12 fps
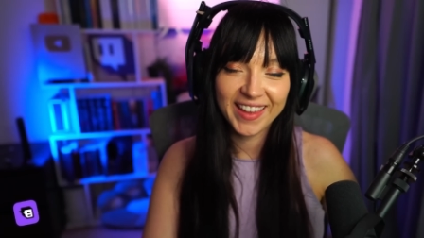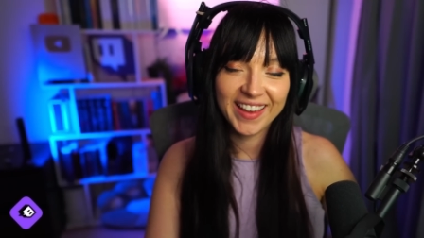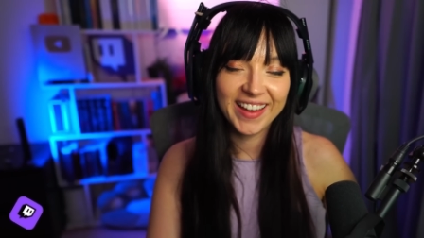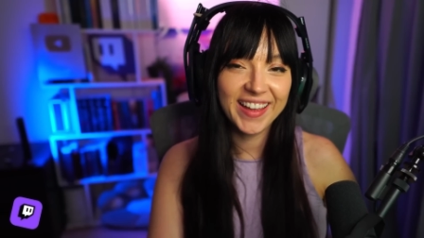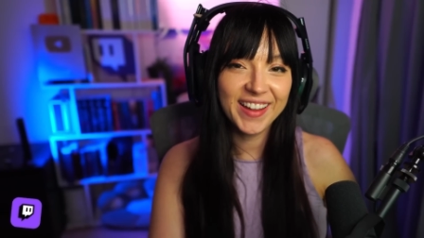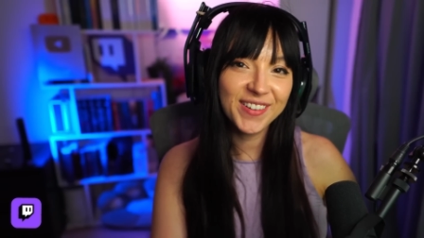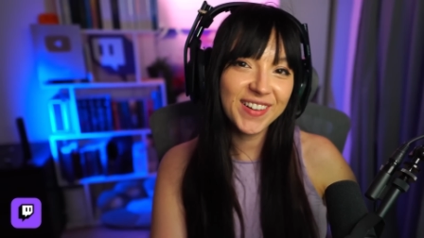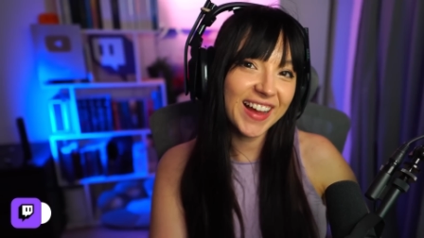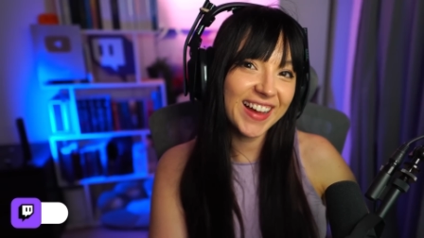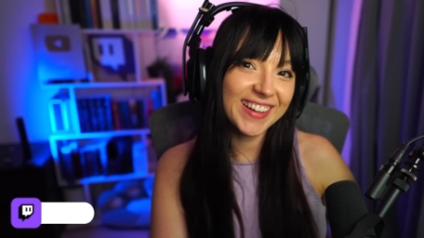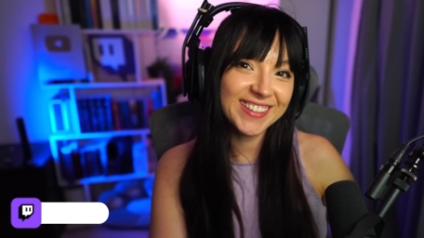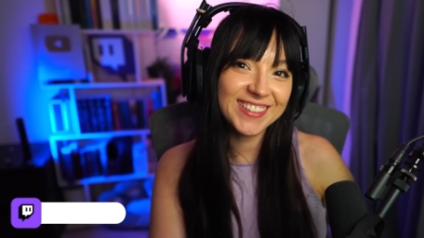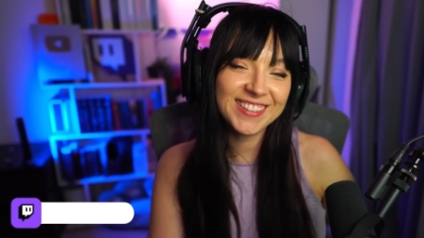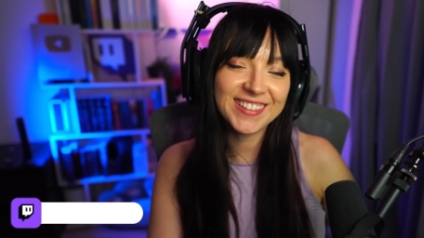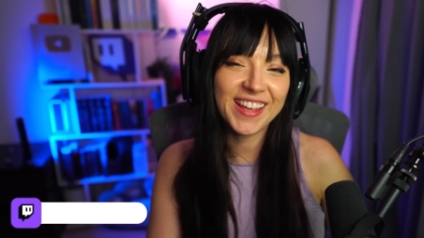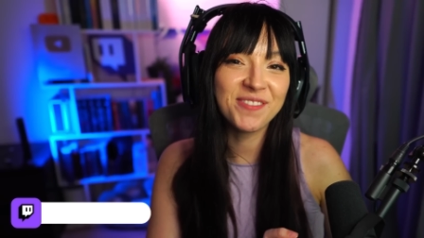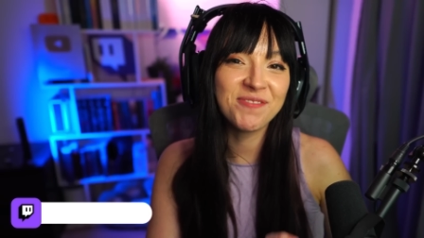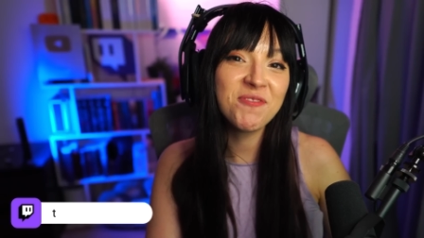Hello guys
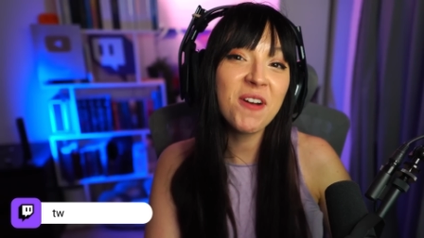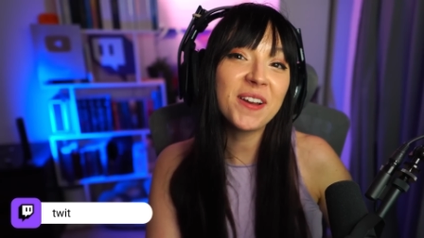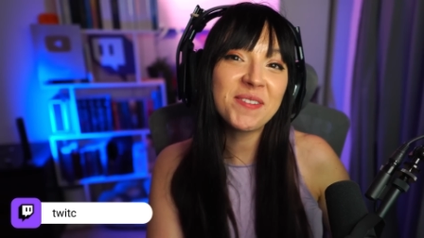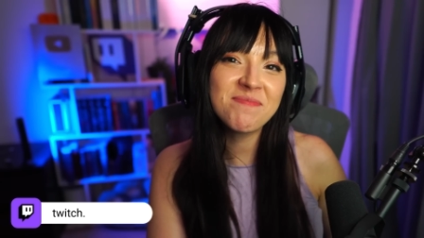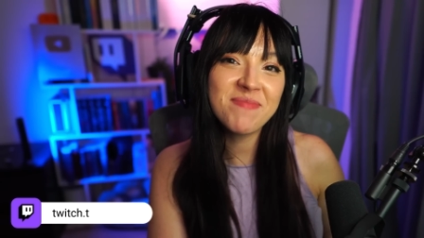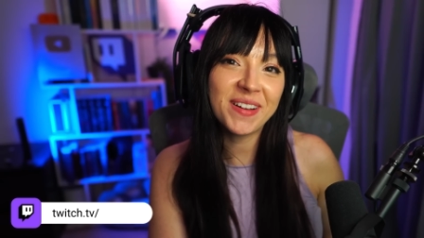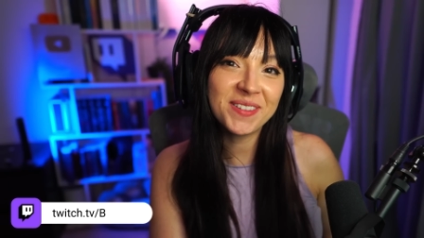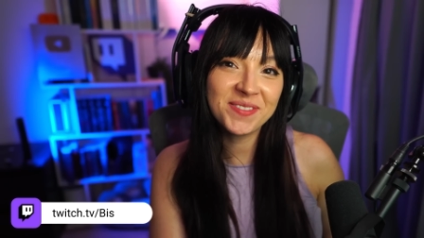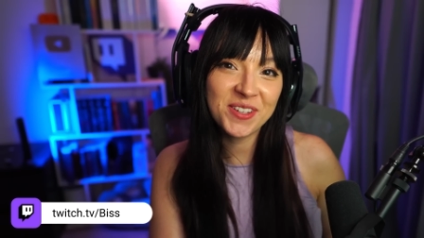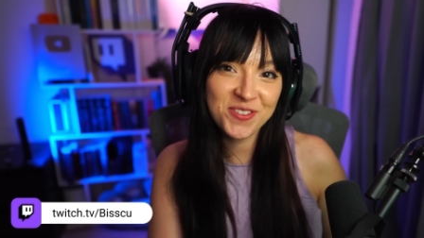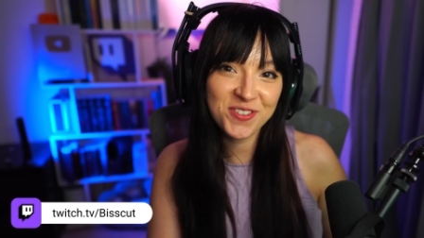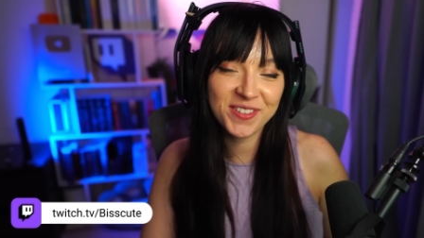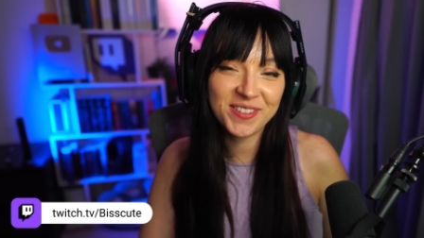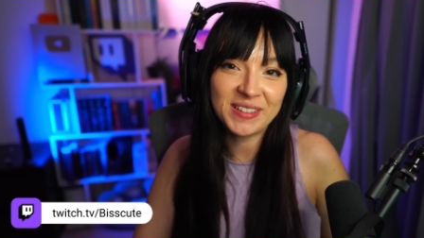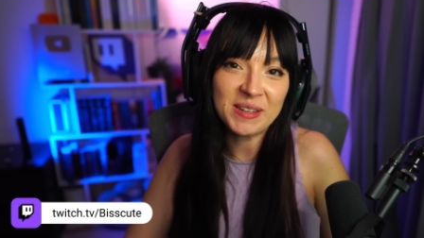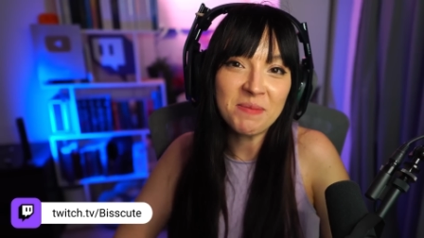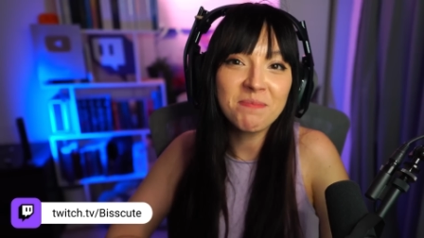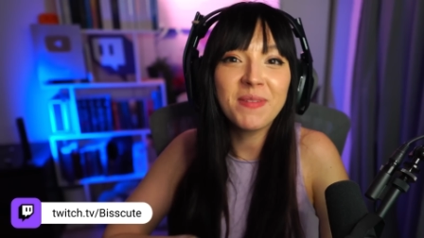and welcome back to my
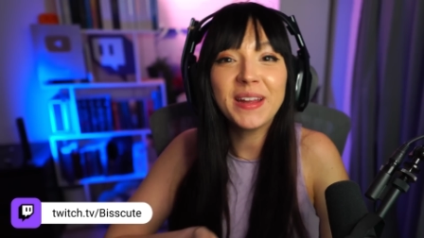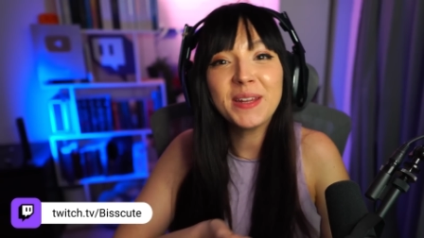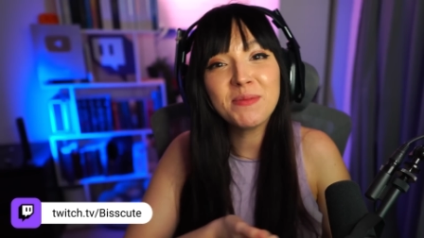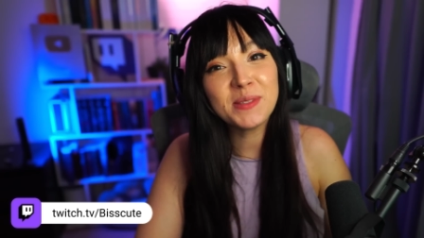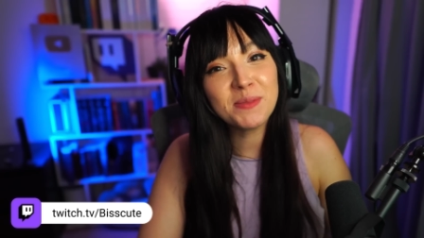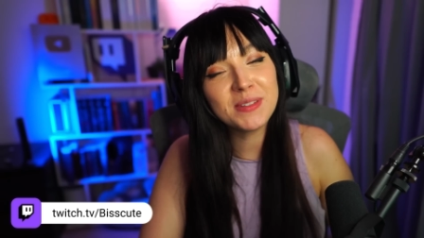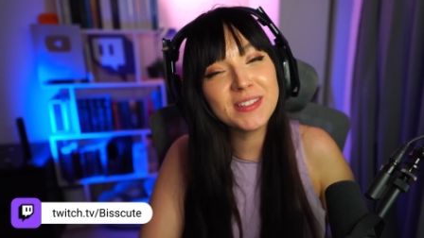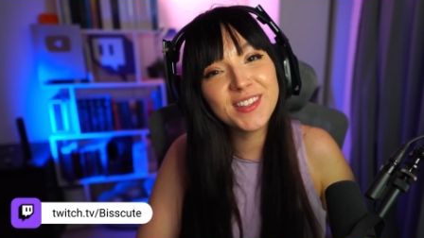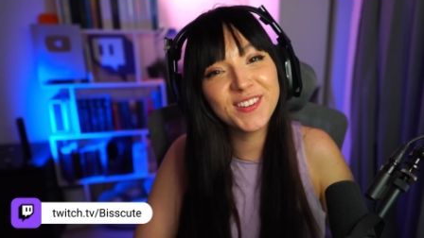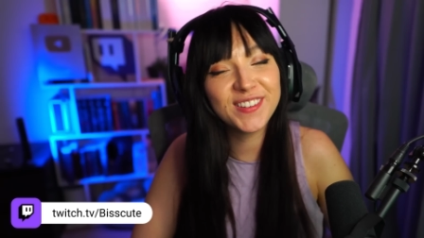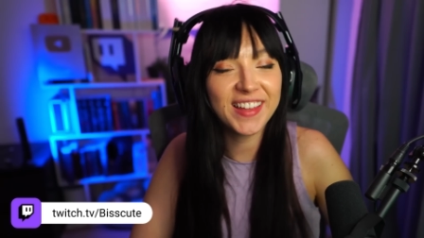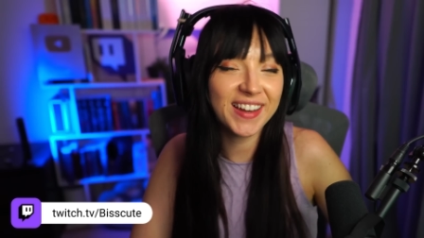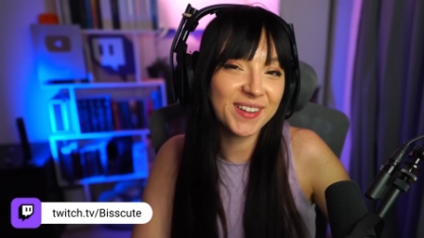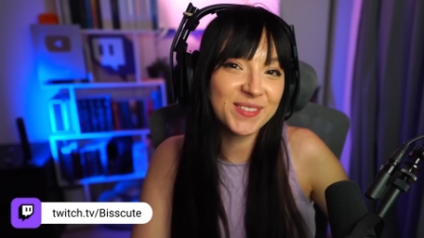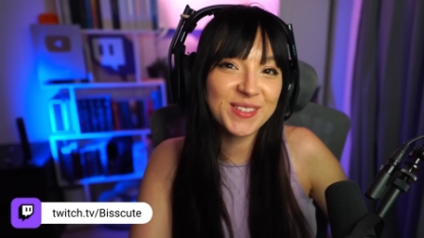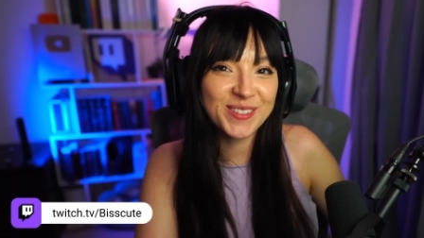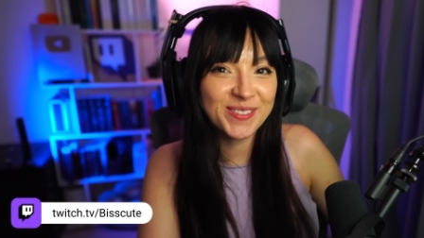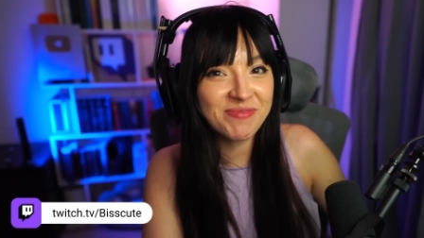channel. My name is Bisscute and I'm
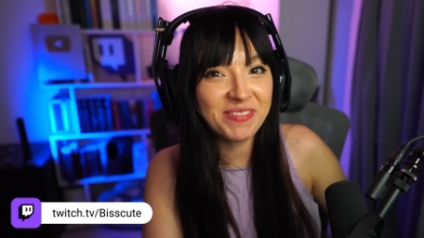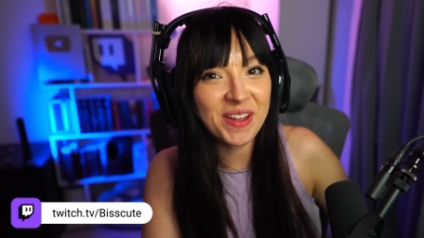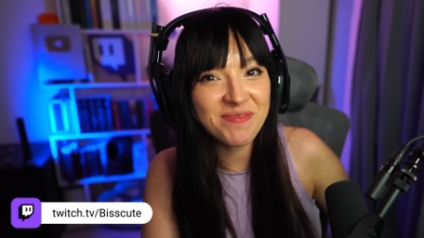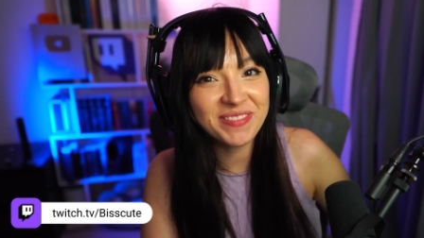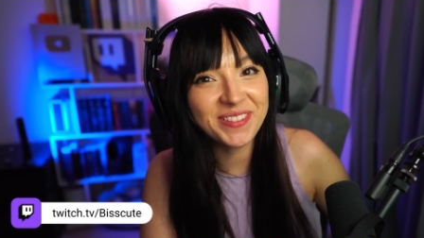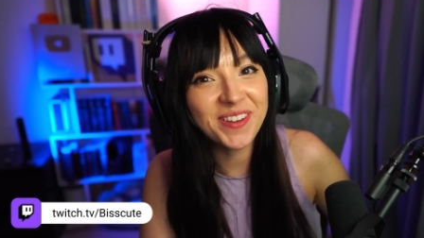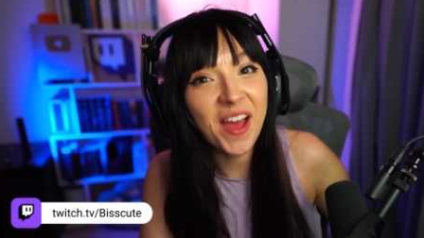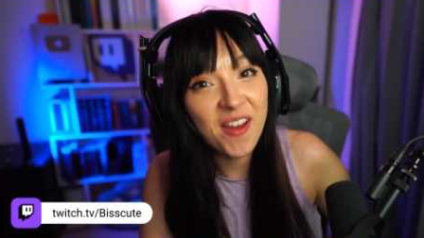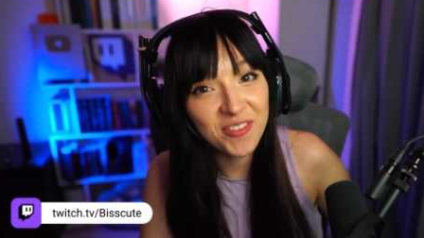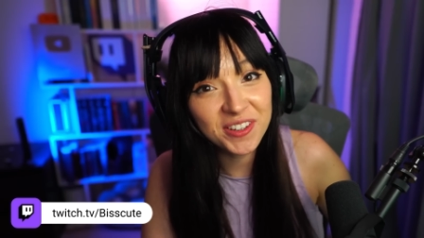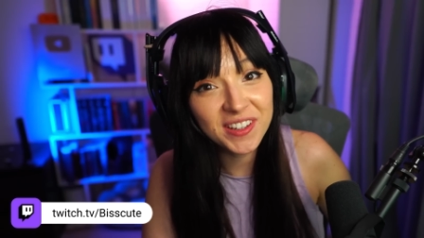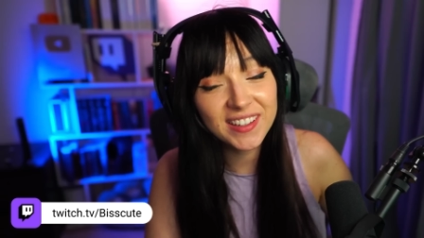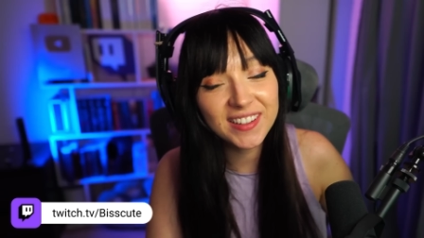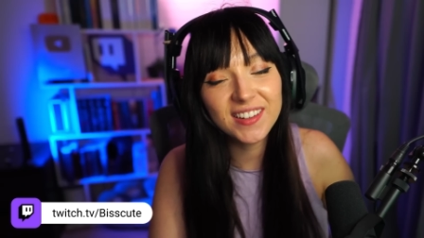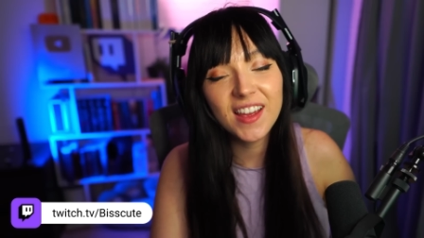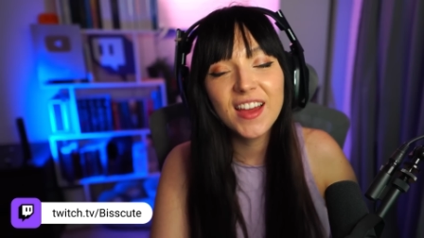super happy to have you here.